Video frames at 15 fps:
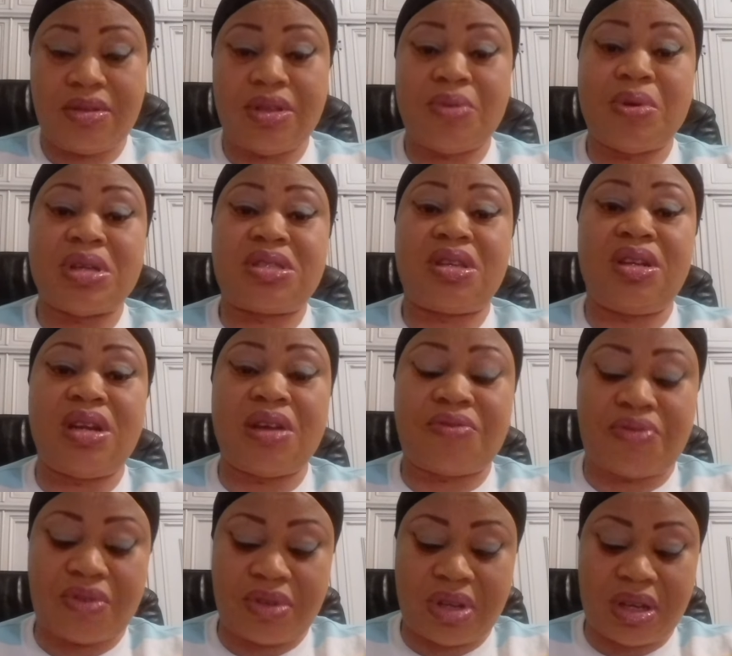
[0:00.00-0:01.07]
They were still left
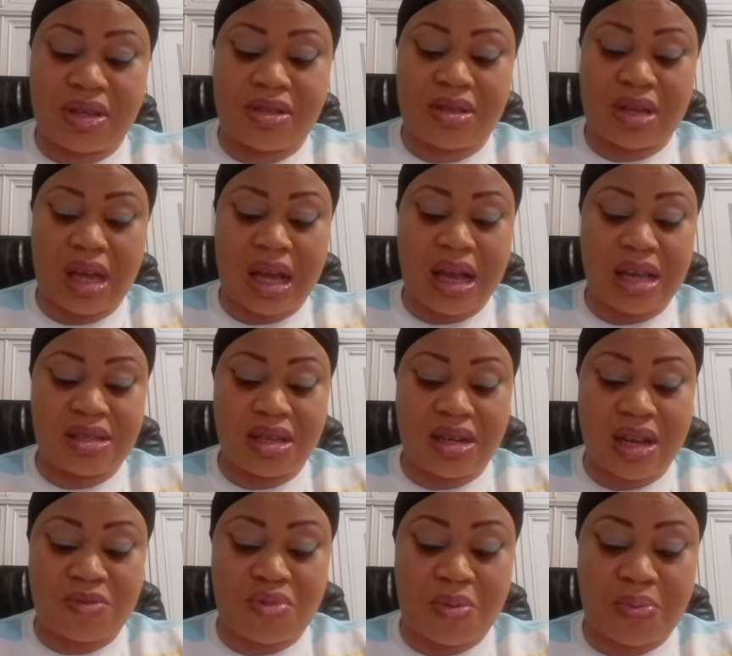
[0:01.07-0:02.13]
for days. I guess a
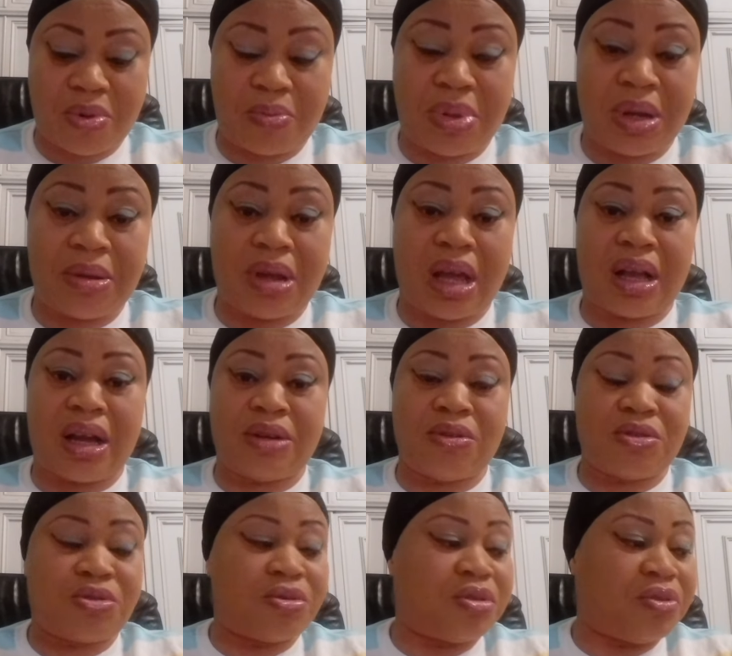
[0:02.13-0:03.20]
network problem. I
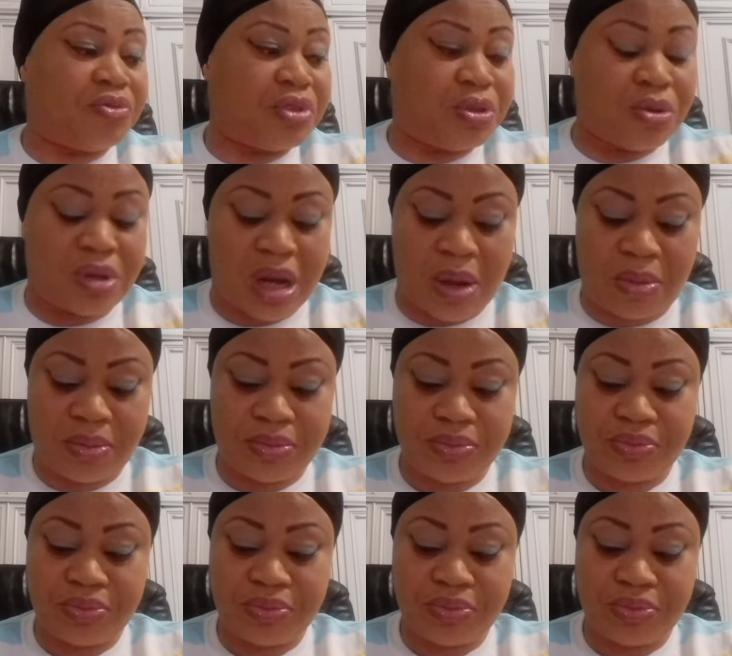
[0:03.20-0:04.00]
cannot show the video now.